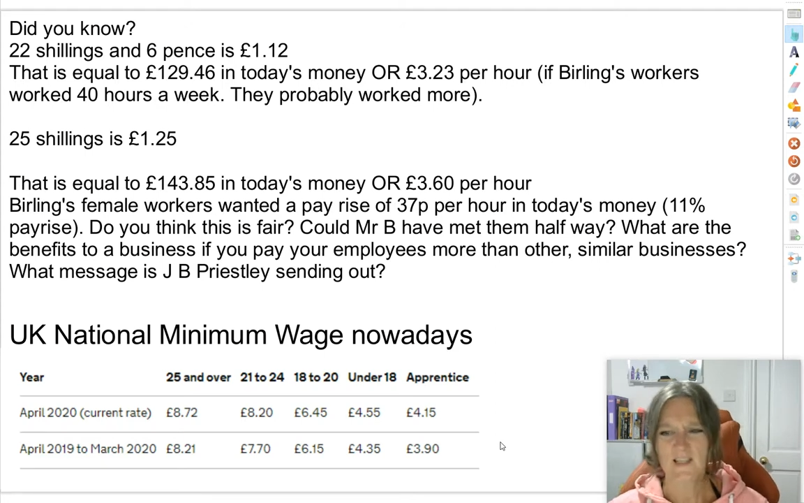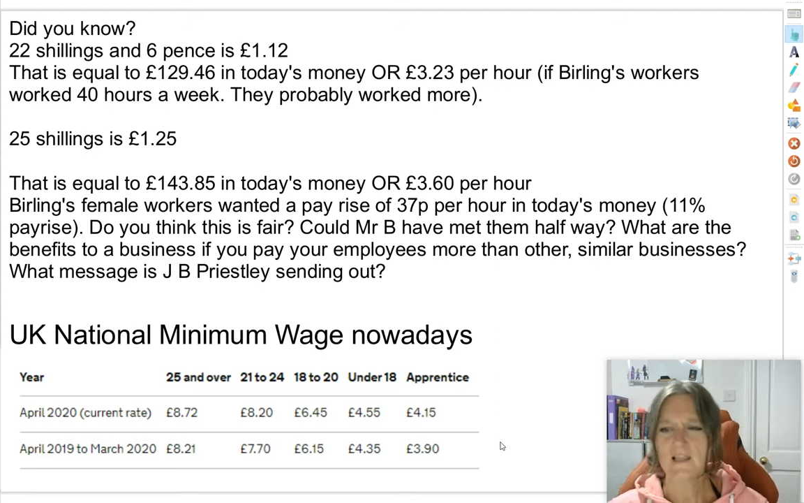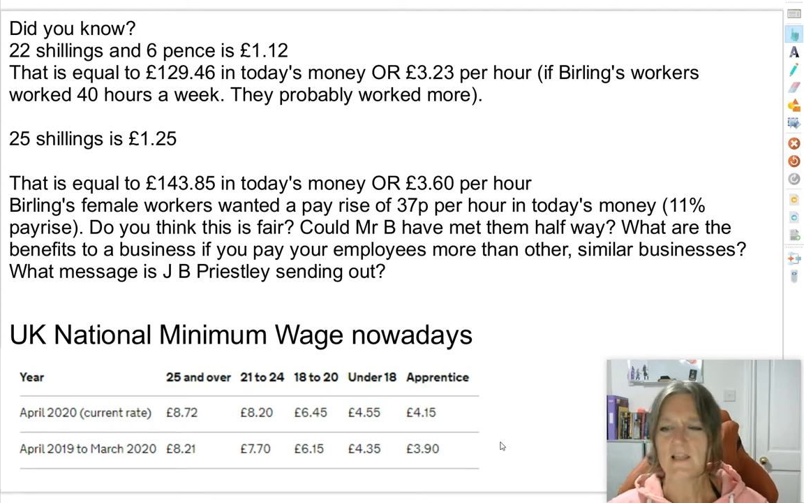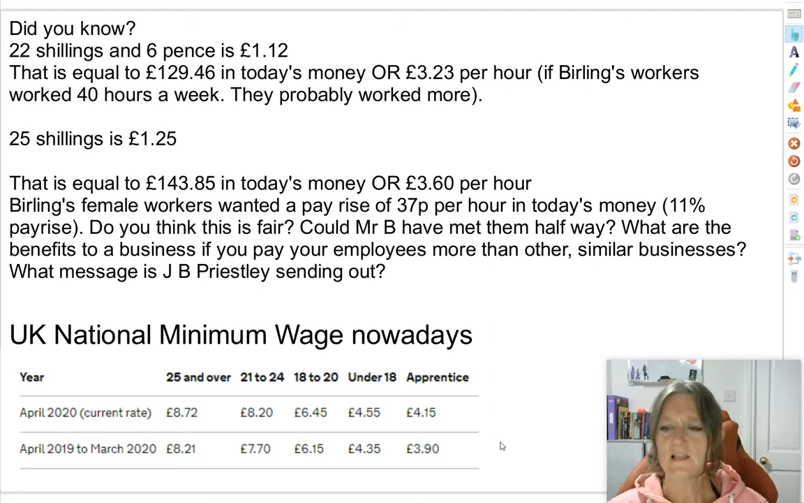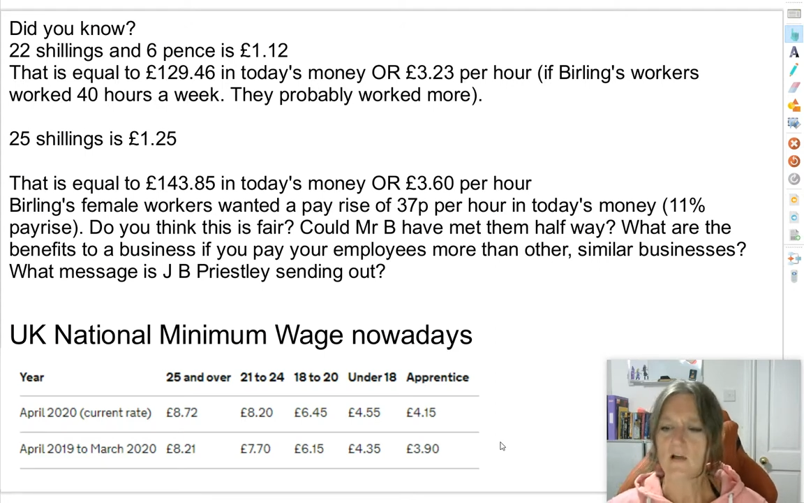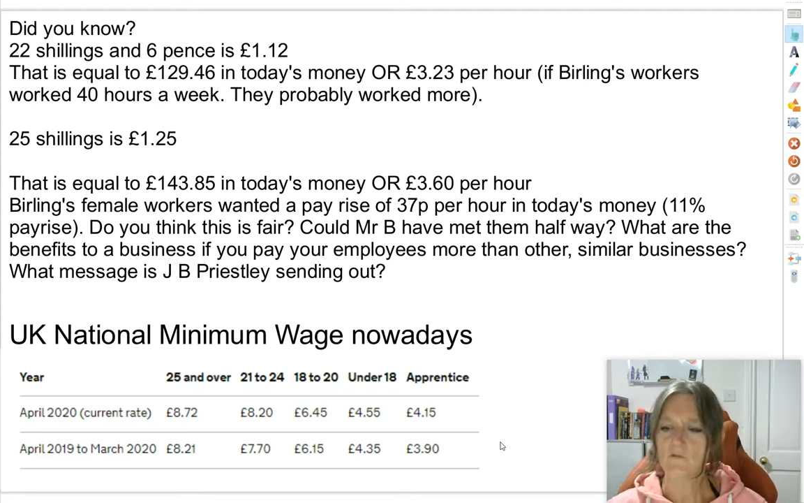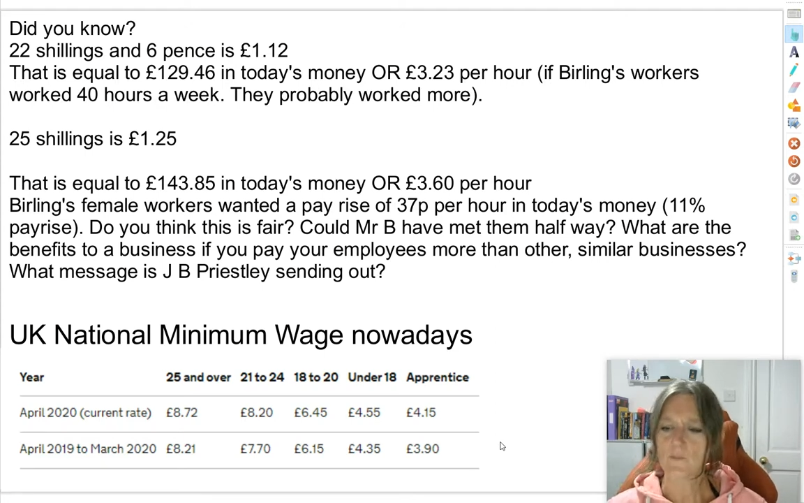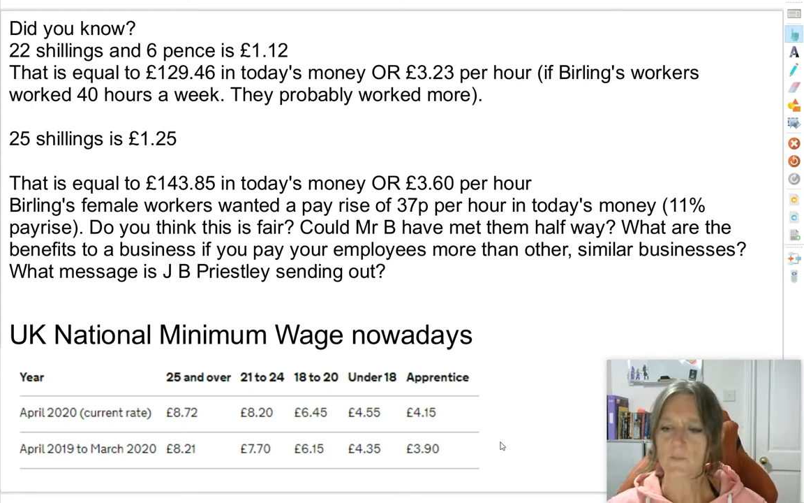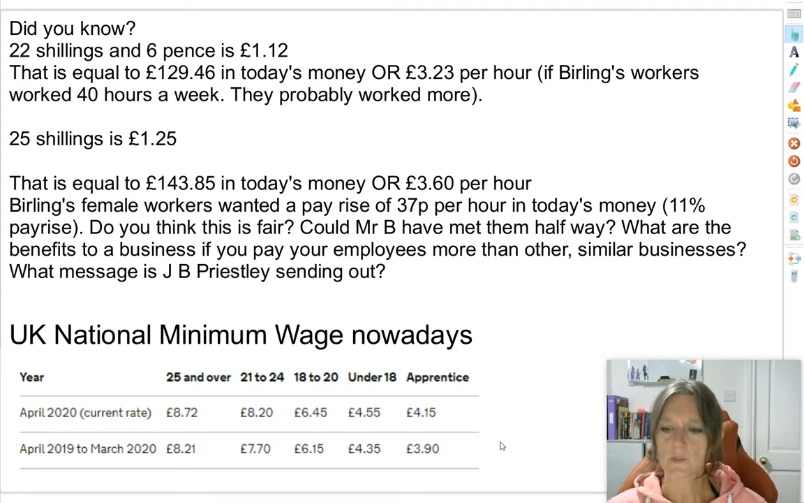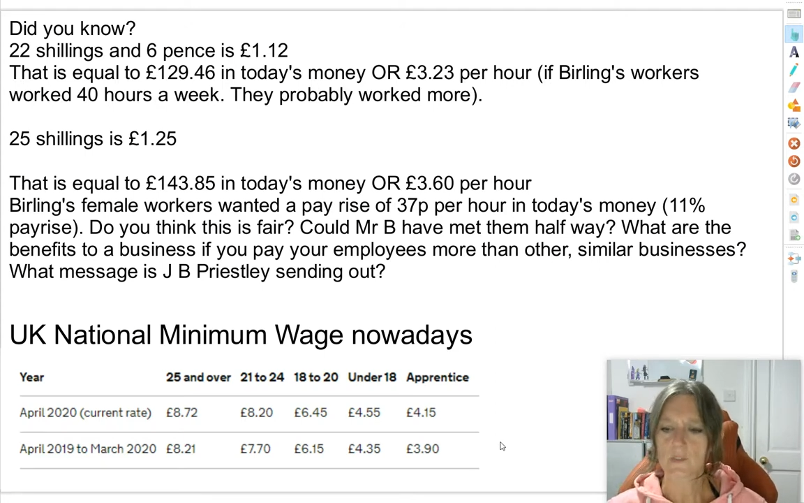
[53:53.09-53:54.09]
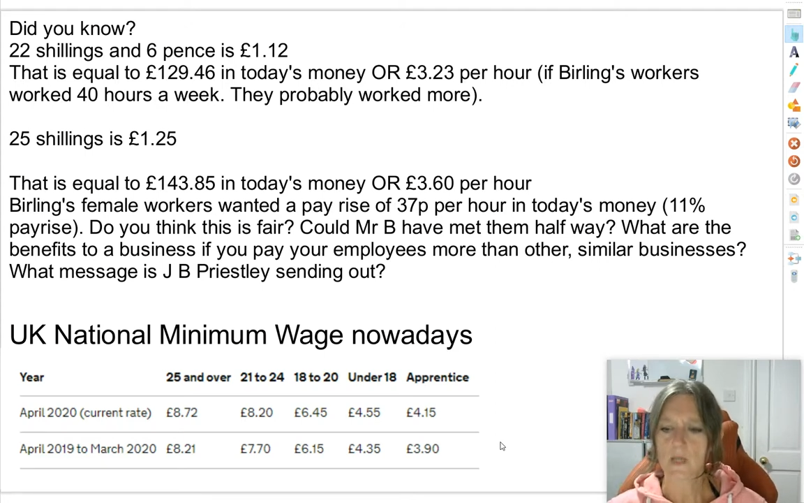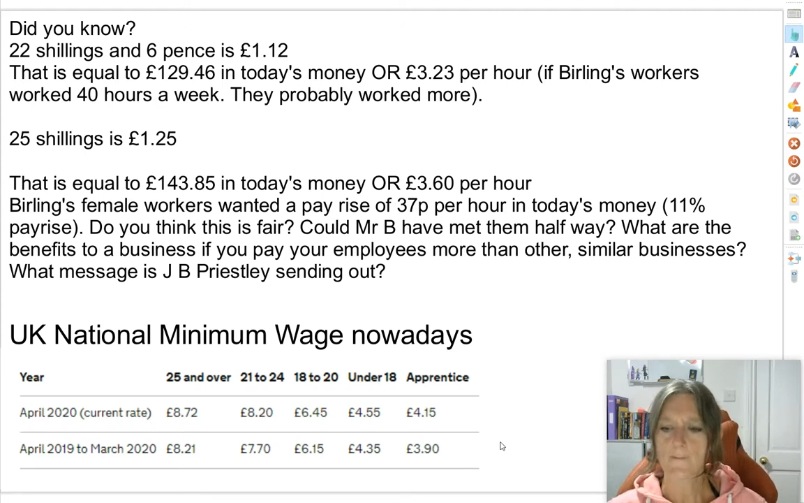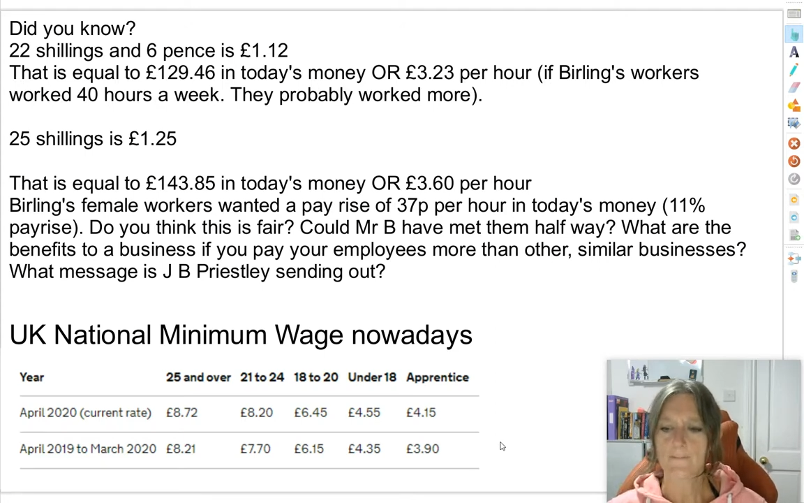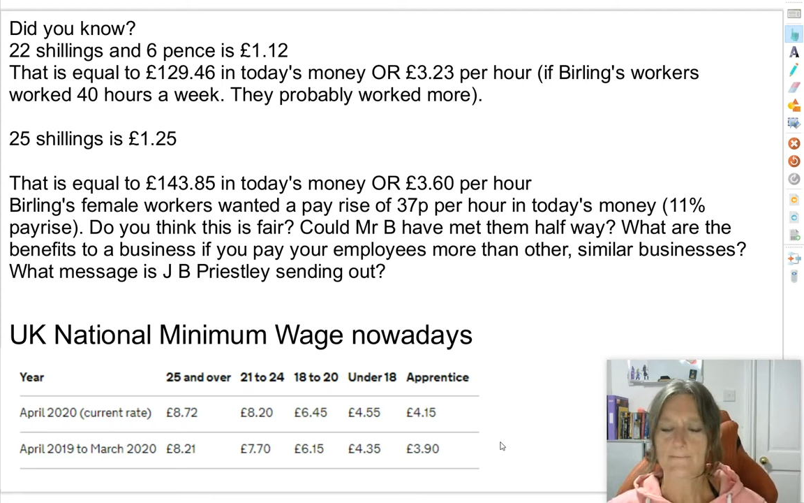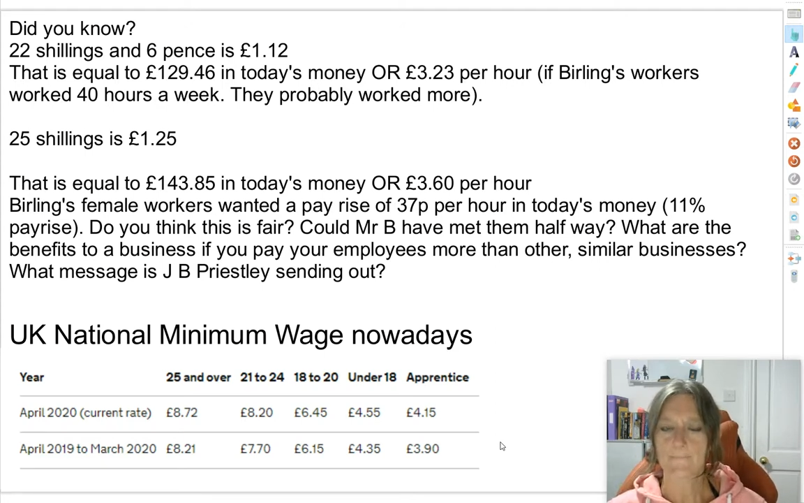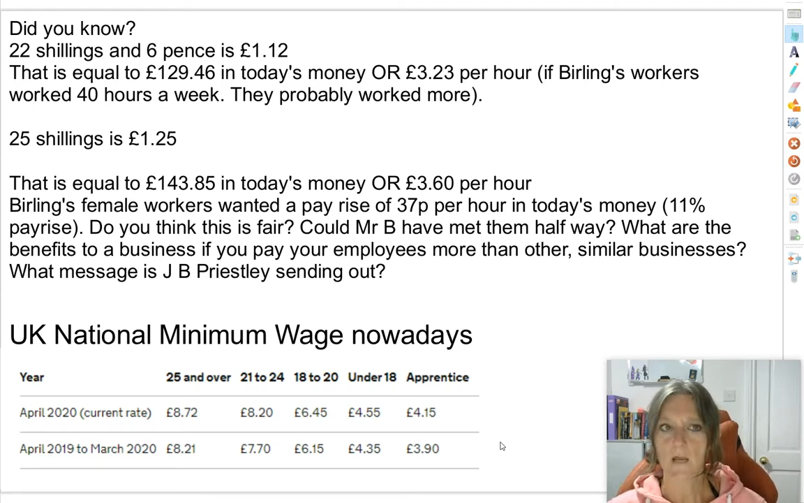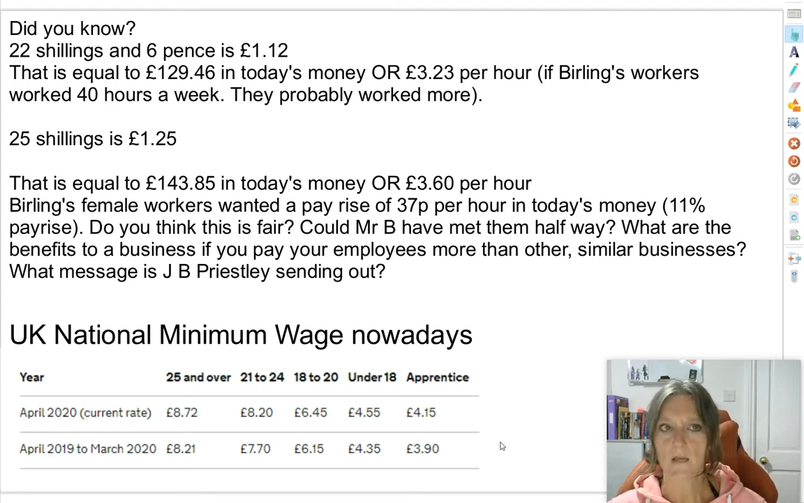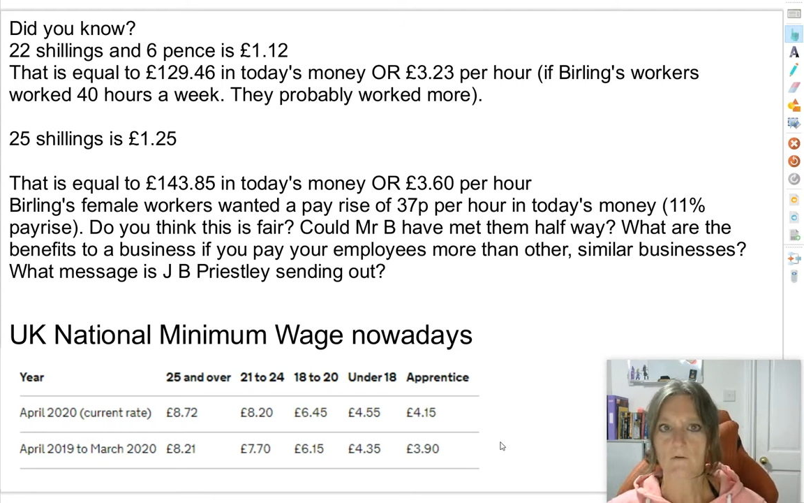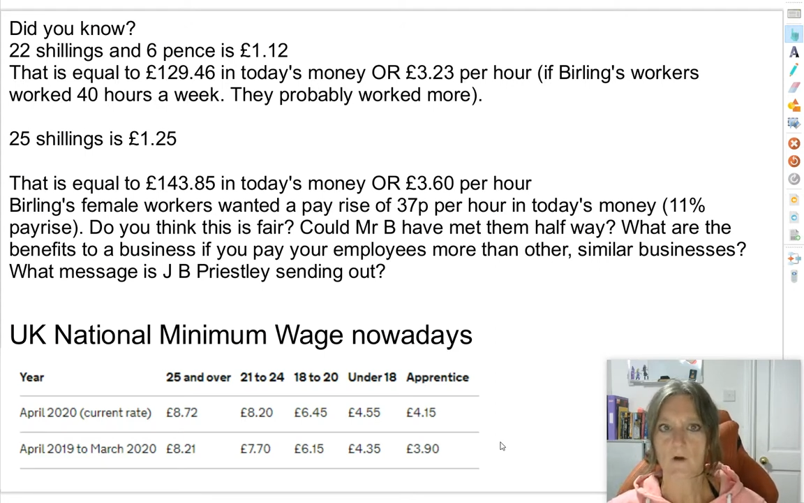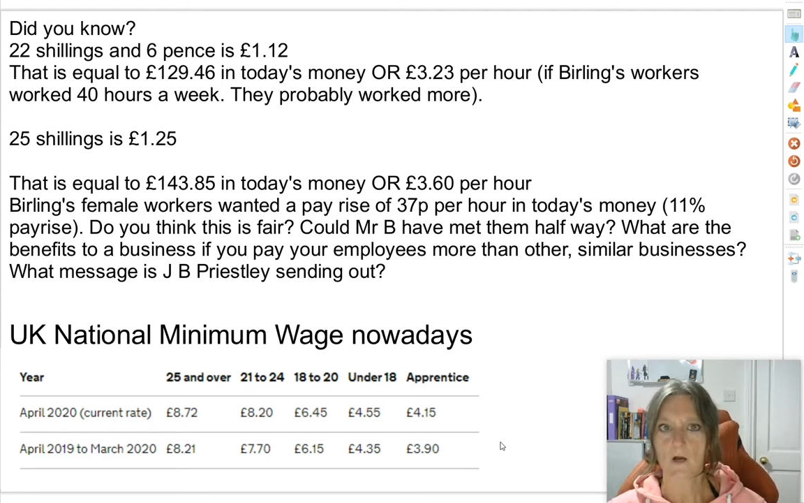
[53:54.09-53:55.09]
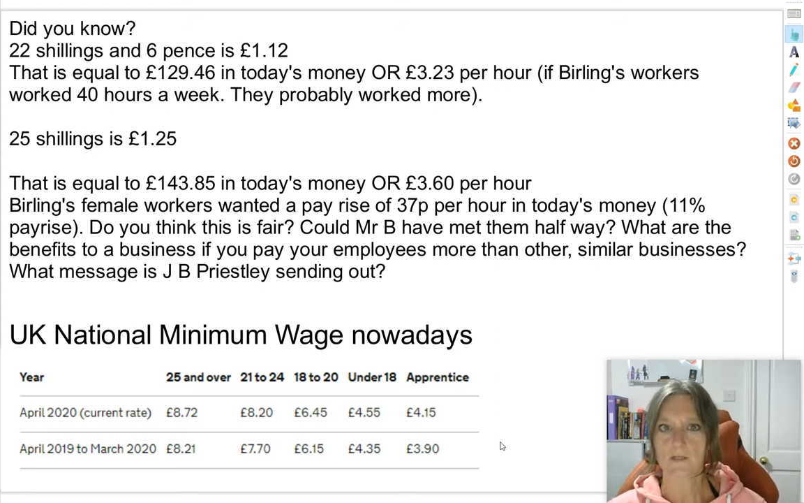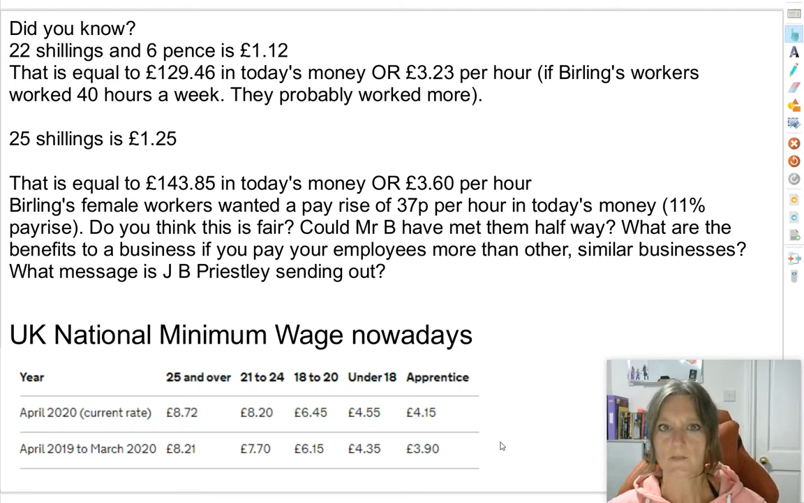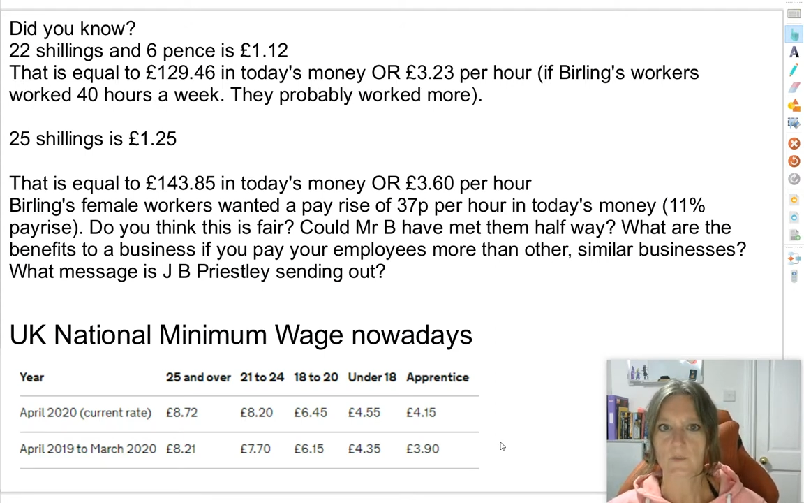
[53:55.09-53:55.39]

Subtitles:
an 11% pay rise.